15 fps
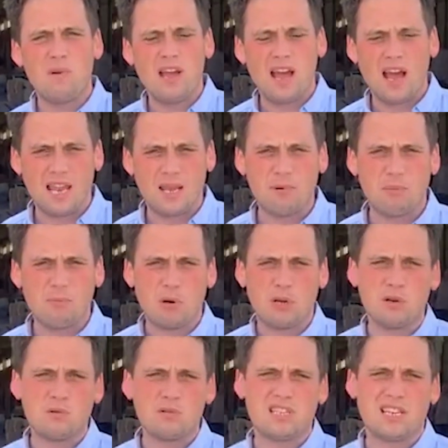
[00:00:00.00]
and then we'll put
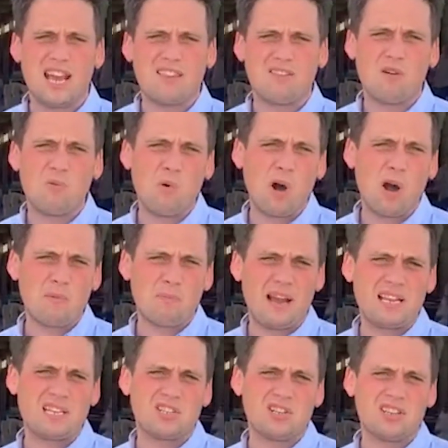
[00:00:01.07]
it all together and work
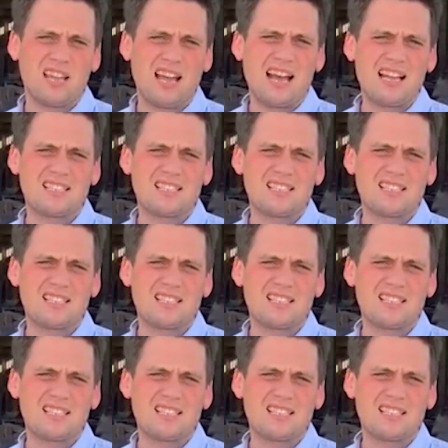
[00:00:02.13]
based on that.